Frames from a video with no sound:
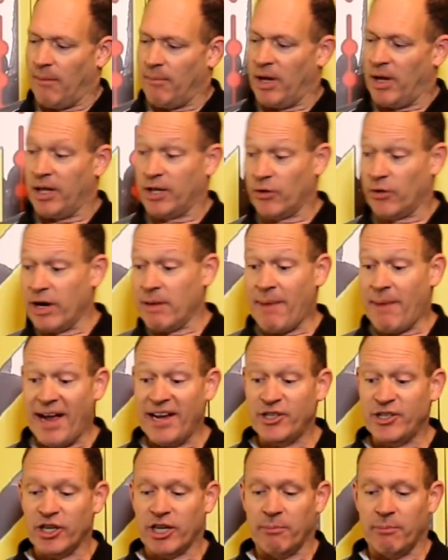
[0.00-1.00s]
three
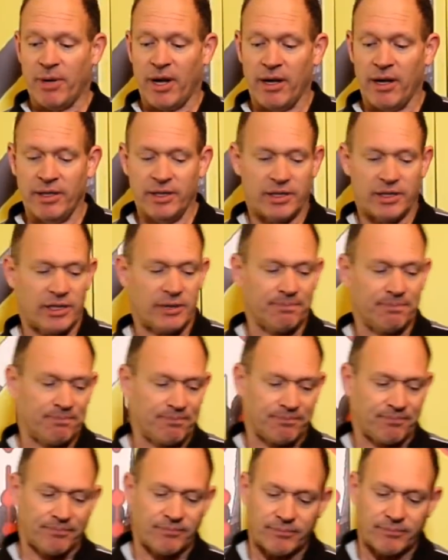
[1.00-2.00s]
major components
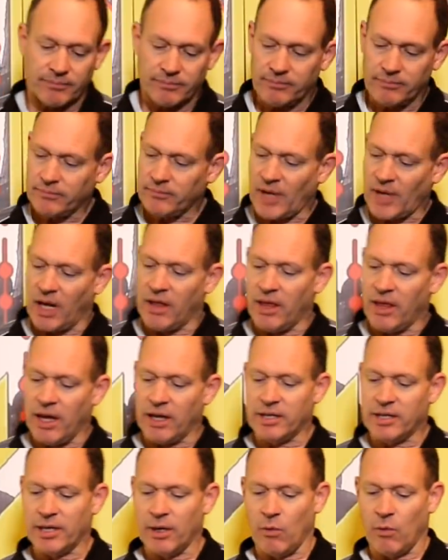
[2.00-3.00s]
that
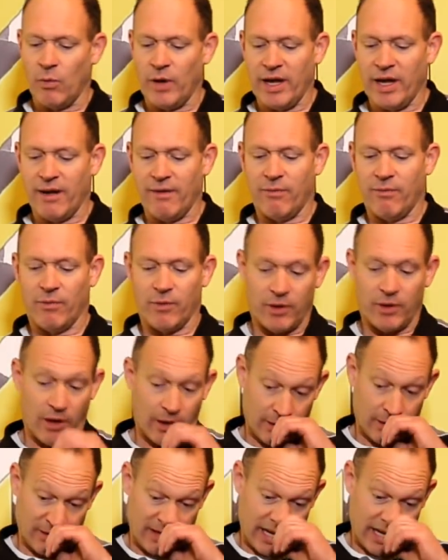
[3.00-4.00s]
we've
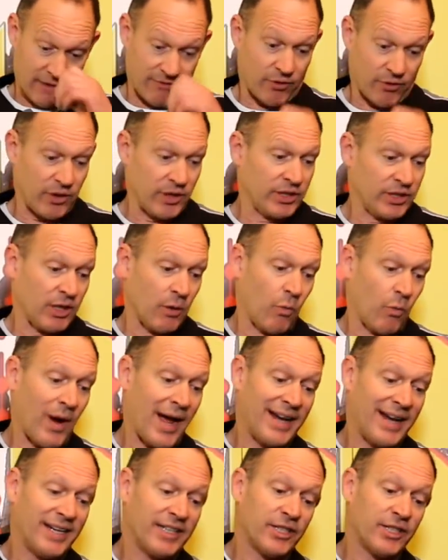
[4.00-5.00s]
got done for us.
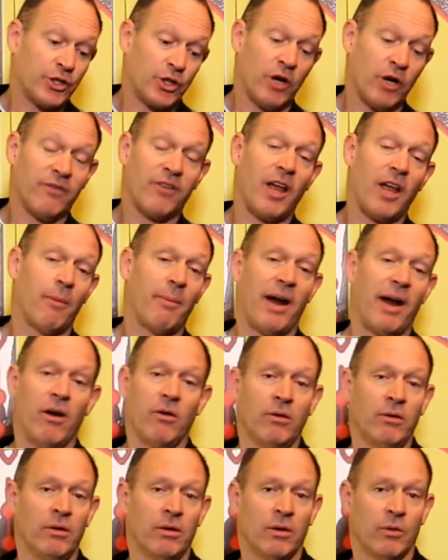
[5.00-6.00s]
One is a True Flite
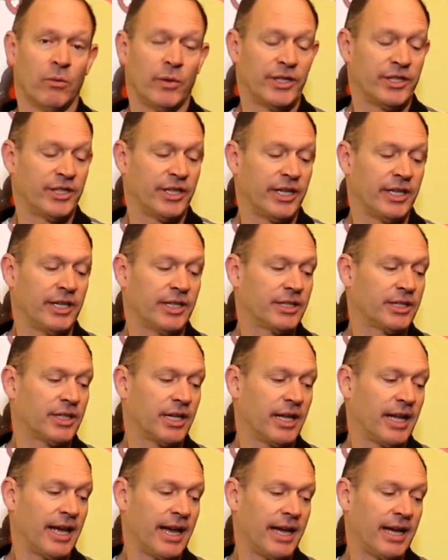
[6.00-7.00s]
barrel, which is
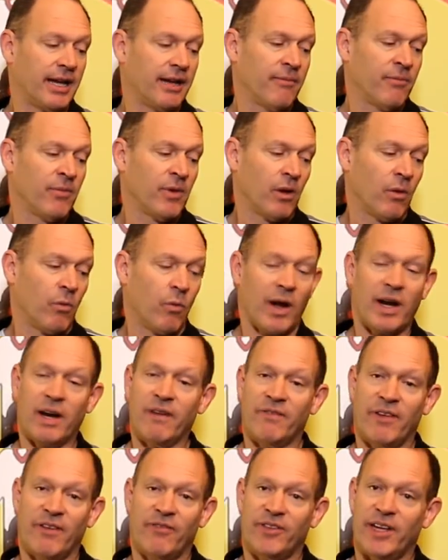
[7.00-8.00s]
a 1 in
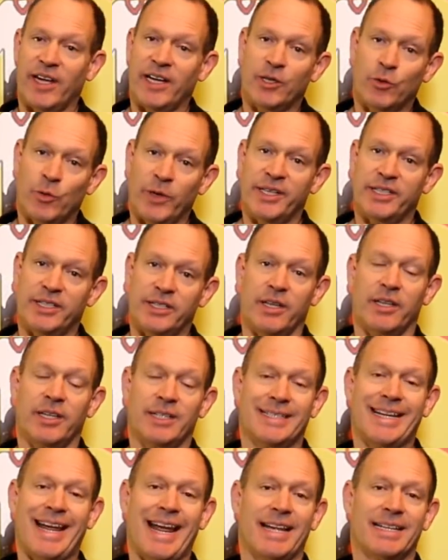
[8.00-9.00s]
15 twist, so the
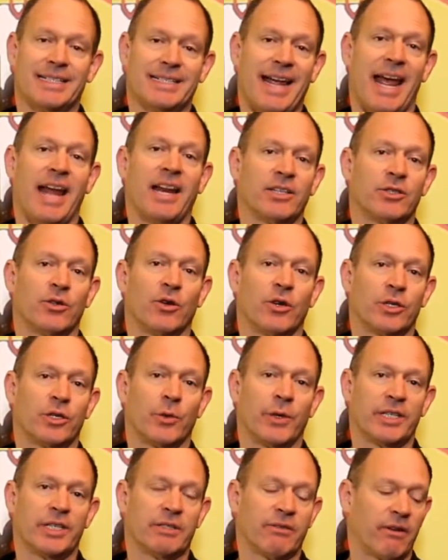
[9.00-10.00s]
standard sort of
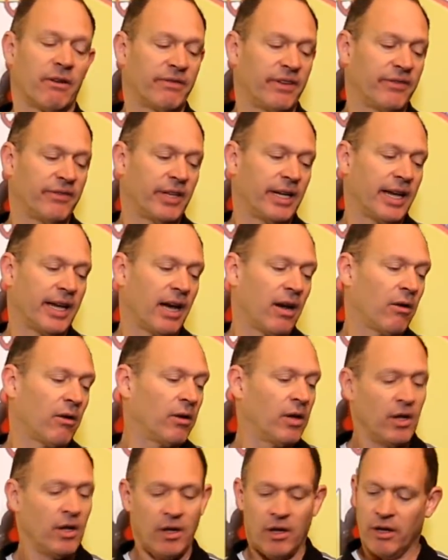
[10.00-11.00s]
twist for a 50 cal,
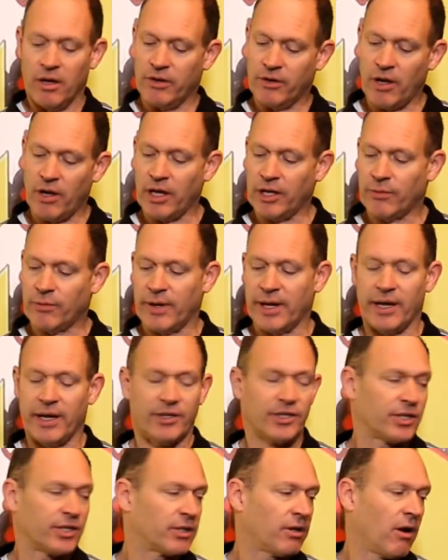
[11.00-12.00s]
33
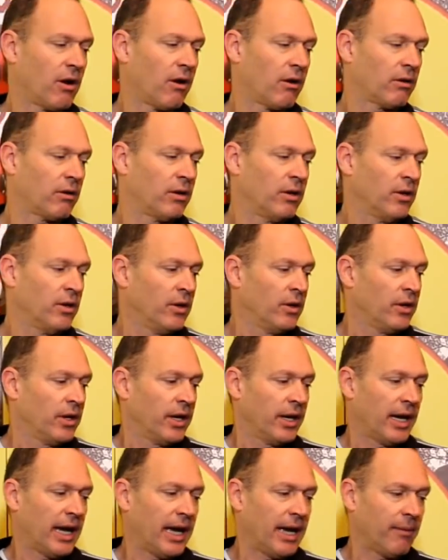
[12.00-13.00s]
inches long.
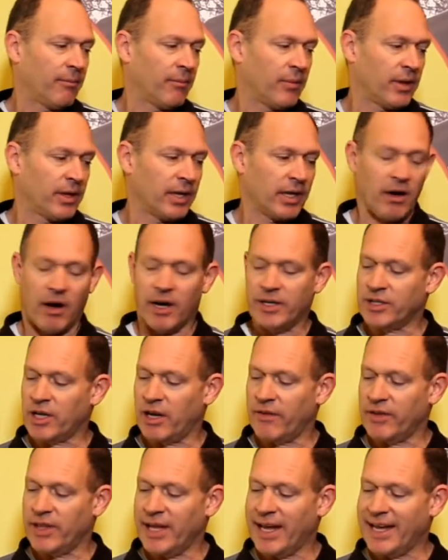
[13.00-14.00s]
The guys
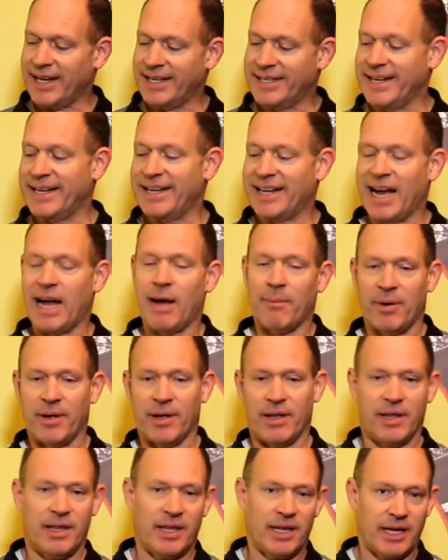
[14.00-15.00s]
over there did up
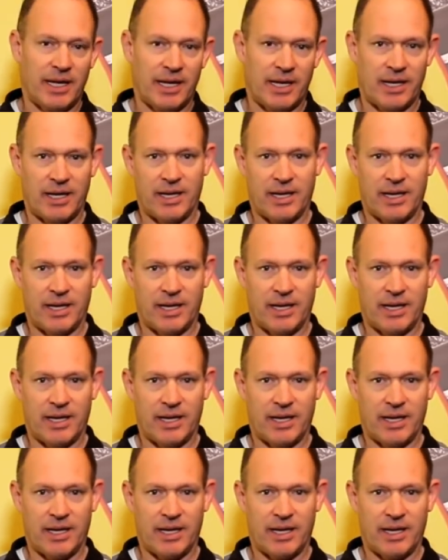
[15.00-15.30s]
they